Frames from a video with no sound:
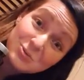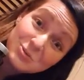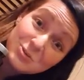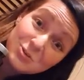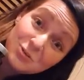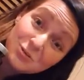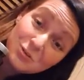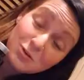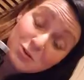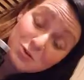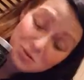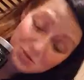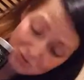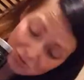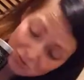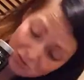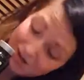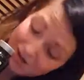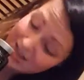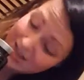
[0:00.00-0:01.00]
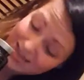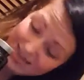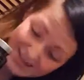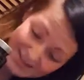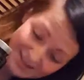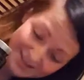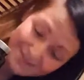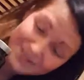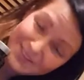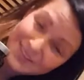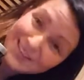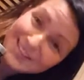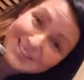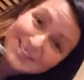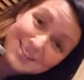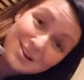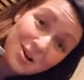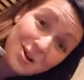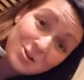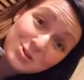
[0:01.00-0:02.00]
So if you don't try any of
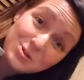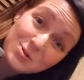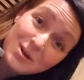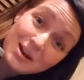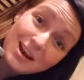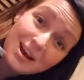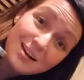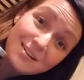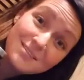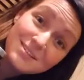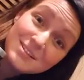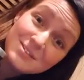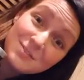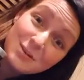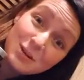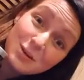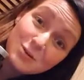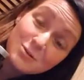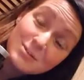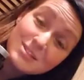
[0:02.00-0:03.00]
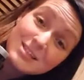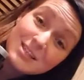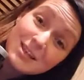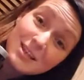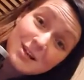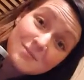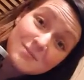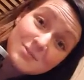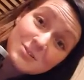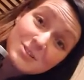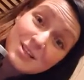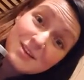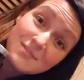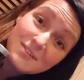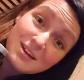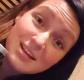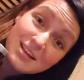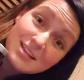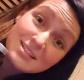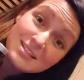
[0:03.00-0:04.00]
this and all you got out of this video is to get up for
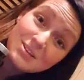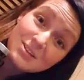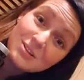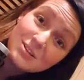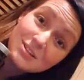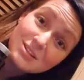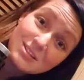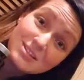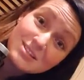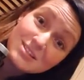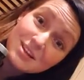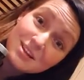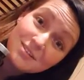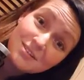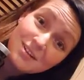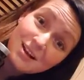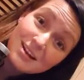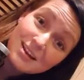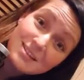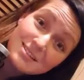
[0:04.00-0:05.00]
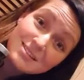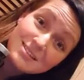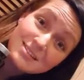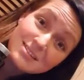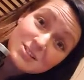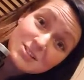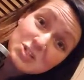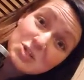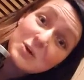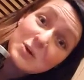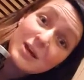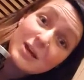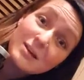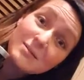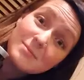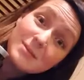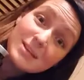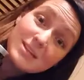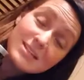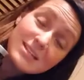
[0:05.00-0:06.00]
7 days and look at the sunrise, do it, because I